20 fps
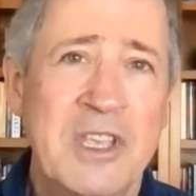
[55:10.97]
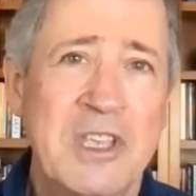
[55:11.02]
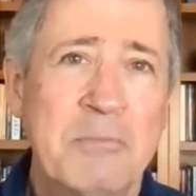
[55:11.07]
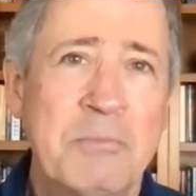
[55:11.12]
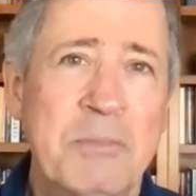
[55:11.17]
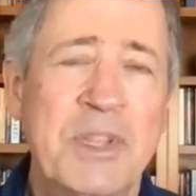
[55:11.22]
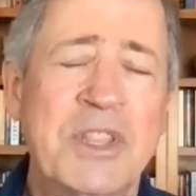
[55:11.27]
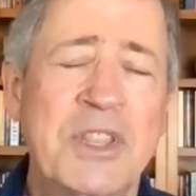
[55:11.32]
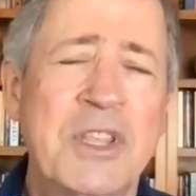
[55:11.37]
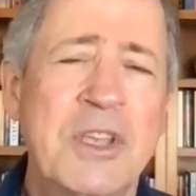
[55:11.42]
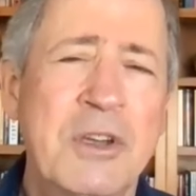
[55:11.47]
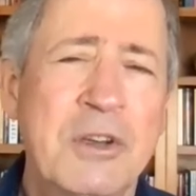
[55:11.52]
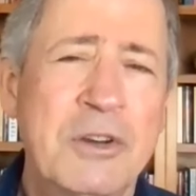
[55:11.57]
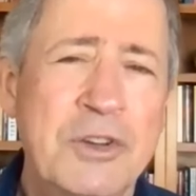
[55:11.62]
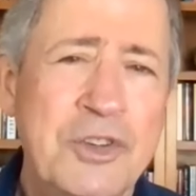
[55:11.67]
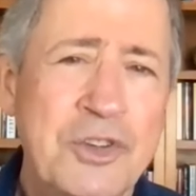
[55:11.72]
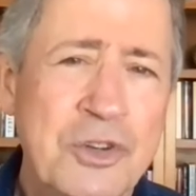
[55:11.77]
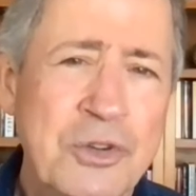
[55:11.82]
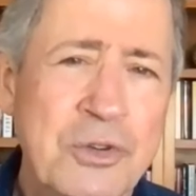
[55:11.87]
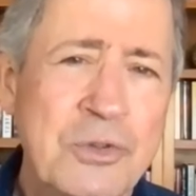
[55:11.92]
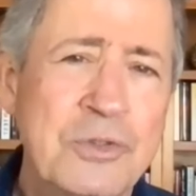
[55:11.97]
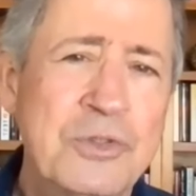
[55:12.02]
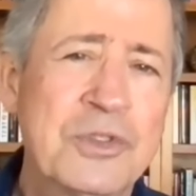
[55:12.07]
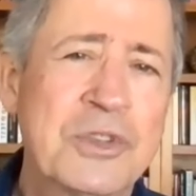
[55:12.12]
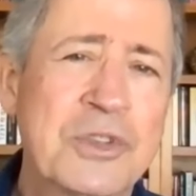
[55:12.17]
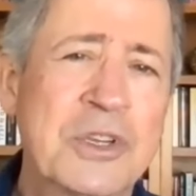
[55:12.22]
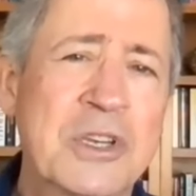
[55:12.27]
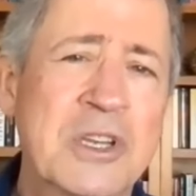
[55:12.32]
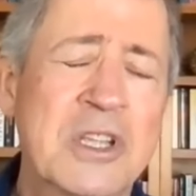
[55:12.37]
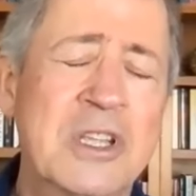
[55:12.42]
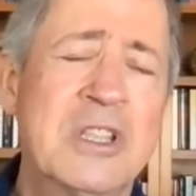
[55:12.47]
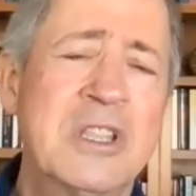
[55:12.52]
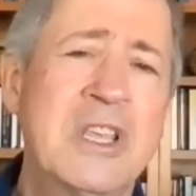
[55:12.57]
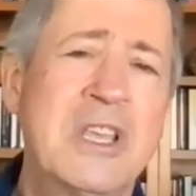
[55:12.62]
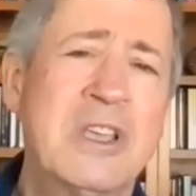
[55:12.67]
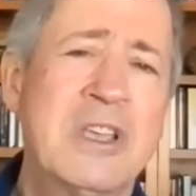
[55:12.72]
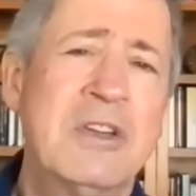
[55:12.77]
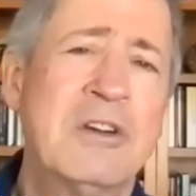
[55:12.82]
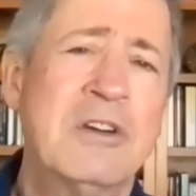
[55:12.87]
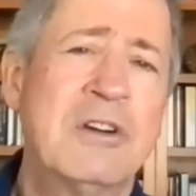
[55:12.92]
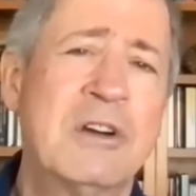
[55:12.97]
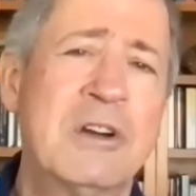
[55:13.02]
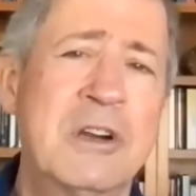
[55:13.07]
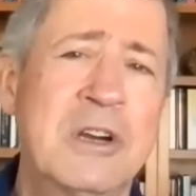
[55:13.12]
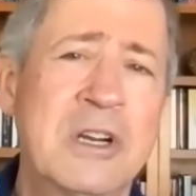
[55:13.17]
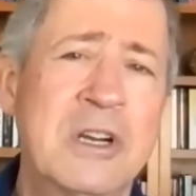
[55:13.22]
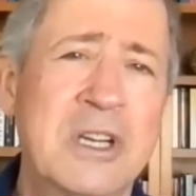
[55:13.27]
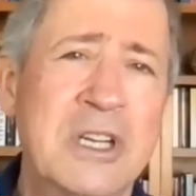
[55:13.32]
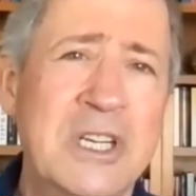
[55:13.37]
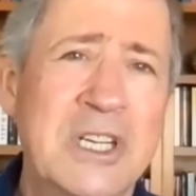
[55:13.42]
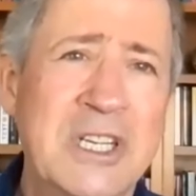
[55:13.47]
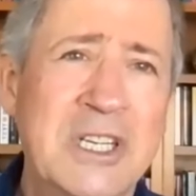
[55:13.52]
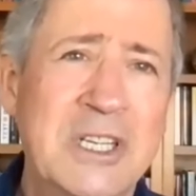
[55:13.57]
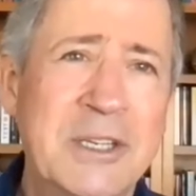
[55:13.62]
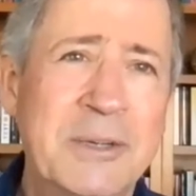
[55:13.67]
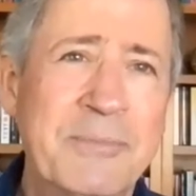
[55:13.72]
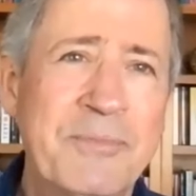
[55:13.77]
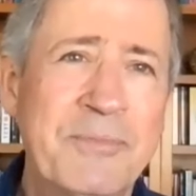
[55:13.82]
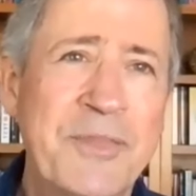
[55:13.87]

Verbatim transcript: but they are chosen. They are, uh,